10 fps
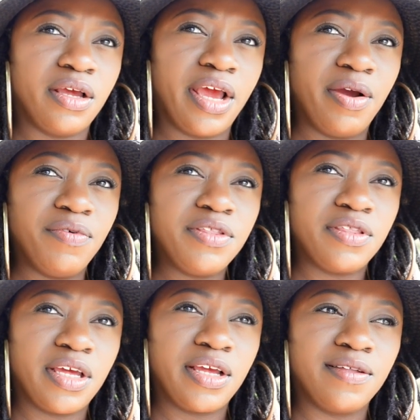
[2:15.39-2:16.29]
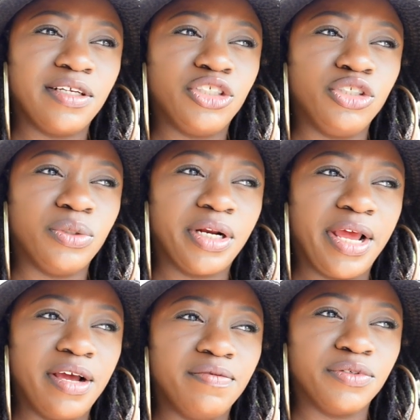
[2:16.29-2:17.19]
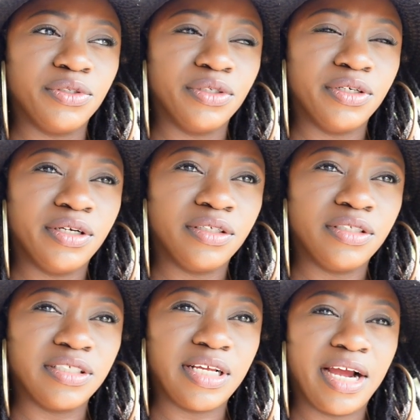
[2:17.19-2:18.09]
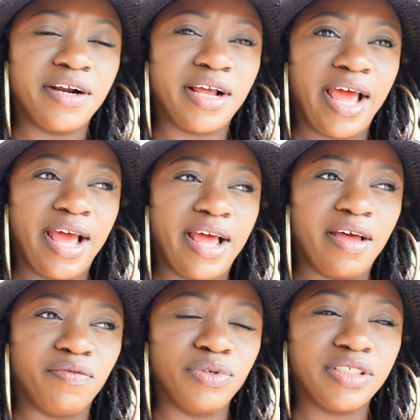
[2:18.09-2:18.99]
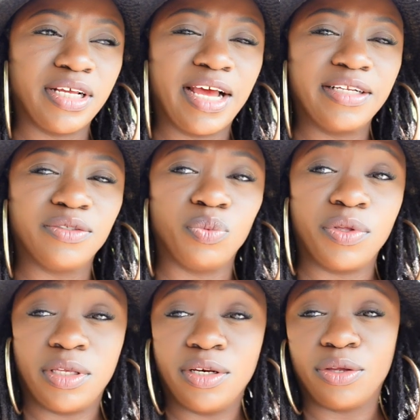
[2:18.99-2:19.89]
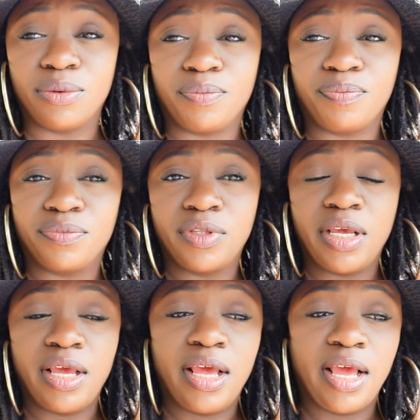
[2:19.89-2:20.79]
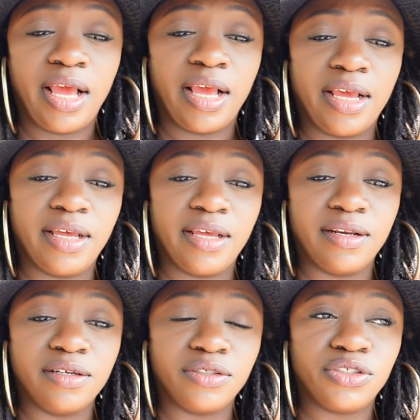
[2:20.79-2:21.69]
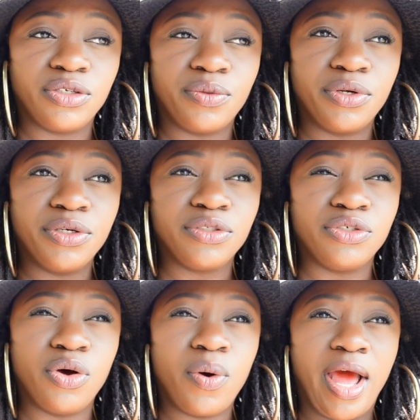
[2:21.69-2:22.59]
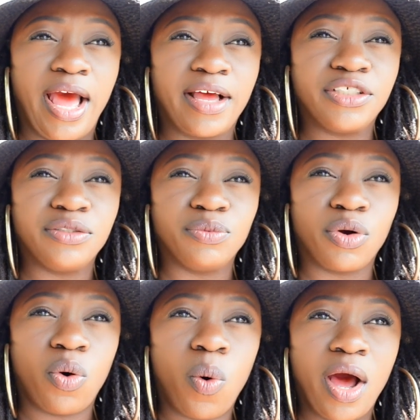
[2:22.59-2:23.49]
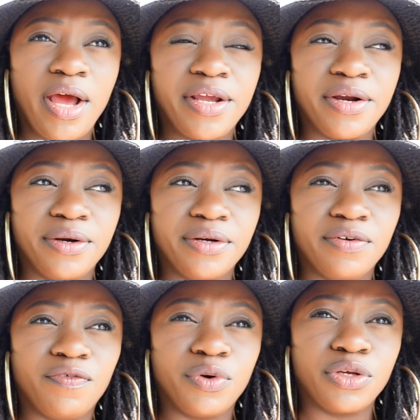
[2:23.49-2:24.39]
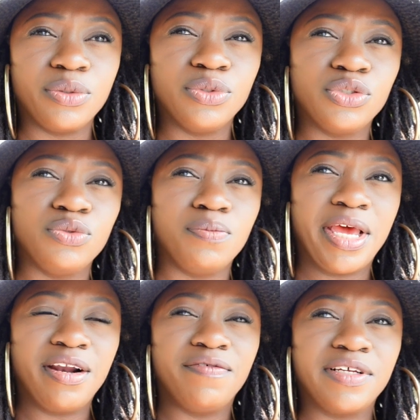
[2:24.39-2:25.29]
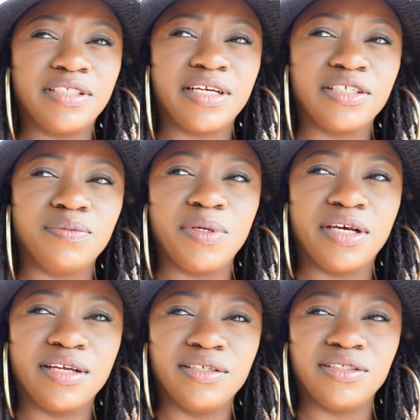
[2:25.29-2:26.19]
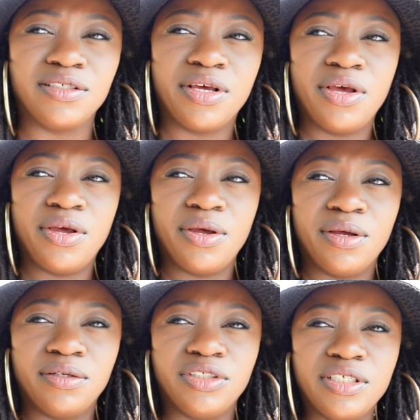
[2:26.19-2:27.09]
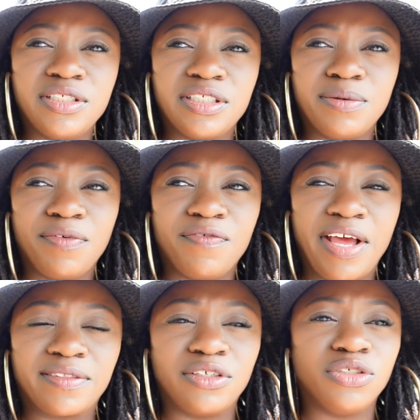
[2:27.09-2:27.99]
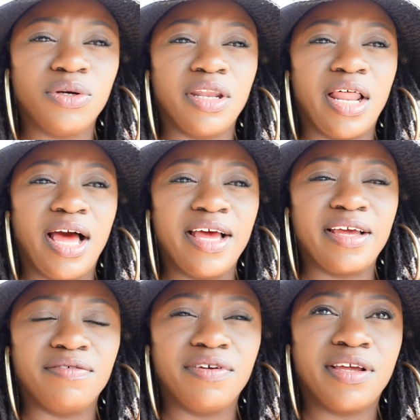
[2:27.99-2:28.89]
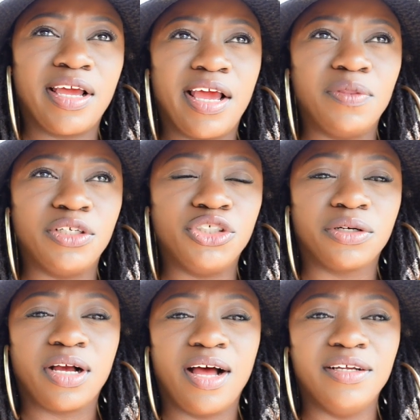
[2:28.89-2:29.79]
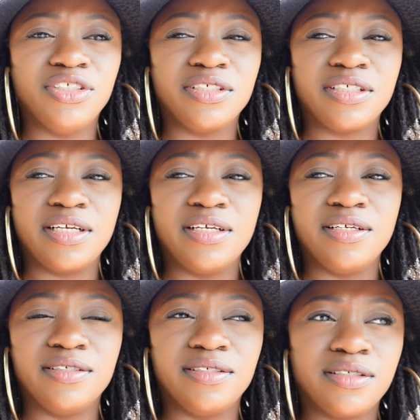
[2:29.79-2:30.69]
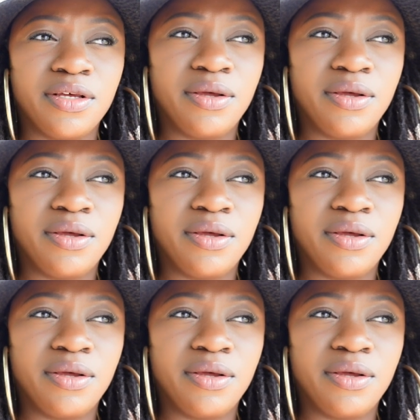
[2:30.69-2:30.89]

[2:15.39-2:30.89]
Everything that you could ever desire to have resides within you. And so there's no action required for you to manifest things, because just the simple fact that you're alive and that you're conscious is